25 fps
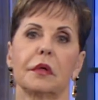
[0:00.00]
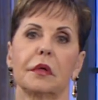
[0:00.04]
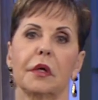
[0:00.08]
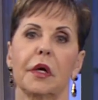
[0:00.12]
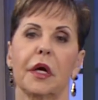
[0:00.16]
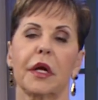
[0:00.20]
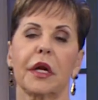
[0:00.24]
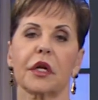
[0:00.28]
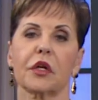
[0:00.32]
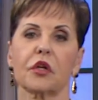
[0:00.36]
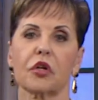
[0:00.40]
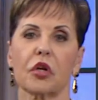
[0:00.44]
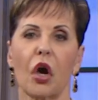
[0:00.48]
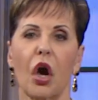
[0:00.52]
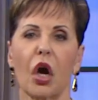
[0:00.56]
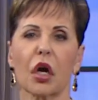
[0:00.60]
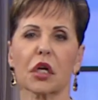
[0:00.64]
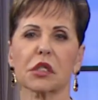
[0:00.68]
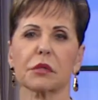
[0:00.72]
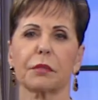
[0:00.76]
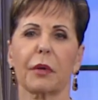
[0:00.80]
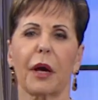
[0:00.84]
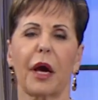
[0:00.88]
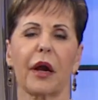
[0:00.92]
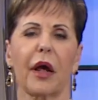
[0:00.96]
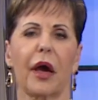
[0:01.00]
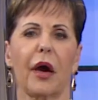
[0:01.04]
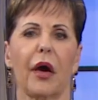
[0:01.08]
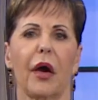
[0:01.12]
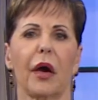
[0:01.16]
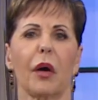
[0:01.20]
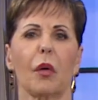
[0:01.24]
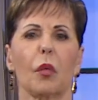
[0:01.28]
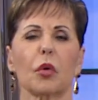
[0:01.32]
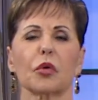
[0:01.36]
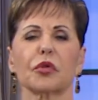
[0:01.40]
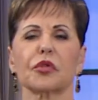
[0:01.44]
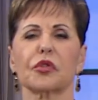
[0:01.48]
And it talks about how
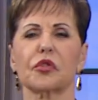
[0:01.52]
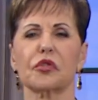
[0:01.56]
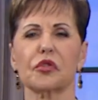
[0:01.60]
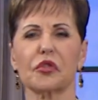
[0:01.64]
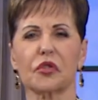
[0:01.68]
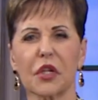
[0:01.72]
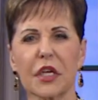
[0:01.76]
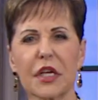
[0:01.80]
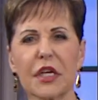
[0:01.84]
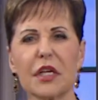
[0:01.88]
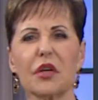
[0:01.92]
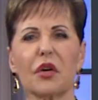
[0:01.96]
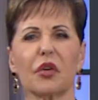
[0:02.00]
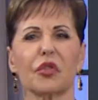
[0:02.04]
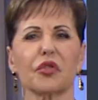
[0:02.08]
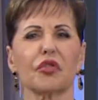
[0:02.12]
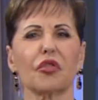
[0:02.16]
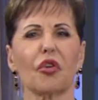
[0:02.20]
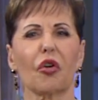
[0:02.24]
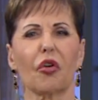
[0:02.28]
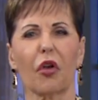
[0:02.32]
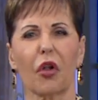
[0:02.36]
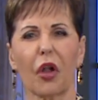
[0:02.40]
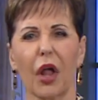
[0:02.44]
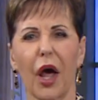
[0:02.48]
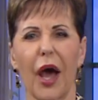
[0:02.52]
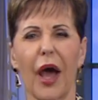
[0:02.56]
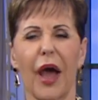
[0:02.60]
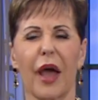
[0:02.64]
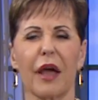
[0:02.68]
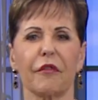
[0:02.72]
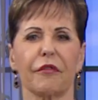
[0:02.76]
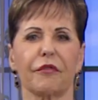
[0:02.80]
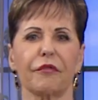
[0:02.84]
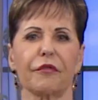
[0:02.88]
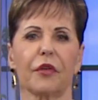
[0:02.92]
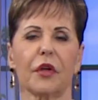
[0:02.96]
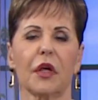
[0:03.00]
it will steal your
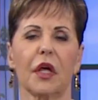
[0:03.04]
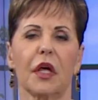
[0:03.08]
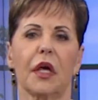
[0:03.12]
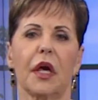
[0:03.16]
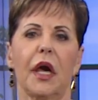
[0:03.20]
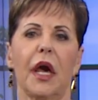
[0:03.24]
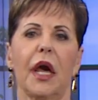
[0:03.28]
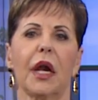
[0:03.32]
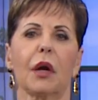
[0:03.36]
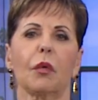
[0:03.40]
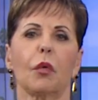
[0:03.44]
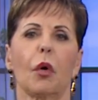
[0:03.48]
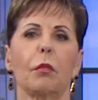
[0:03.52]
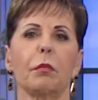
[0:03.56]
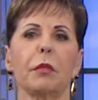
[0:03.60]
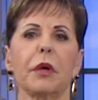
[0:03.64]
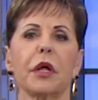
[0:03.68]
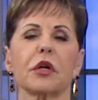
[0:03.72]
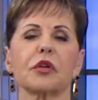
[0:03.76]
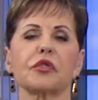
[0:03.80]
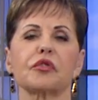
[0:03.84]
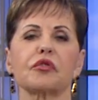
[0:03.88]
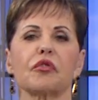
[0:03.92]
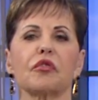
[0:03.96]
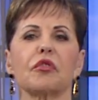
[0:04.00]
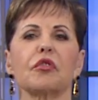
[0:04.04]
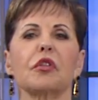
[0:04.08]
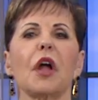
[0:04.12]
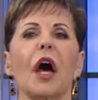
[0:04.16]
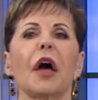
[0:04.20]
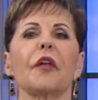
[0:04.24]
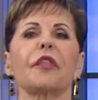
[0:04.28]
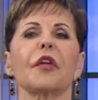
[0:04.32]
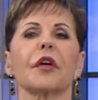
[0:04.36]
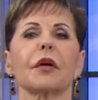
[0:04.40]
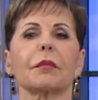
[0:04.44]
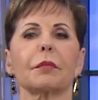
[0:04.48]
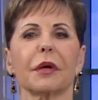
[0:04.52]
life and it will minister
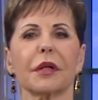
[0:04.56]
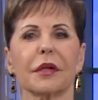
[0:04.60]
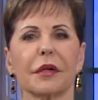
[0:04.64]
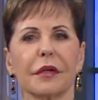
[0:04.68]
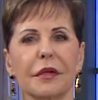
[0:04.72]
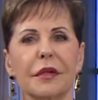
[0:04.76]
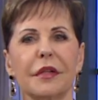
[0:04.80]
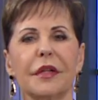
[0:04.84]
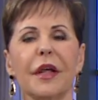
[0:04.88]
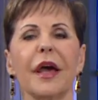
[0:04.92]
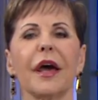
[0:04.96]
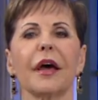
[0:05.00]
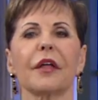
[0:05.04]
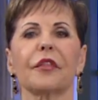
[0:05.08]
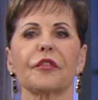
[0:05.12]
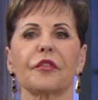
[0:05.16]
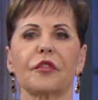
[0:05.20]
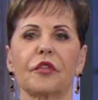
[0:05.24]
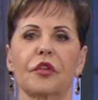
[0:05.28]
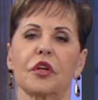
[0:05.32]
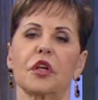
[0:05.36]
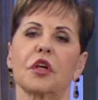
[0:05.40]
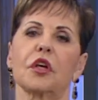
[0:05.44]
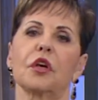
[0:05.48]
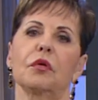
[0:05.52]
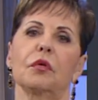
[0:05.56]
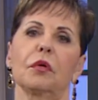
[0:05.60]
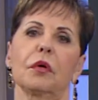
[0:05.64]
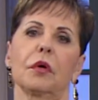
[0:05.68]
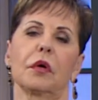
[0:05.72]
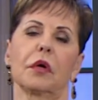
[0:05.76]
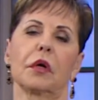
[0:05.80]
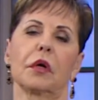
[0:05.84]
nothing but death to you.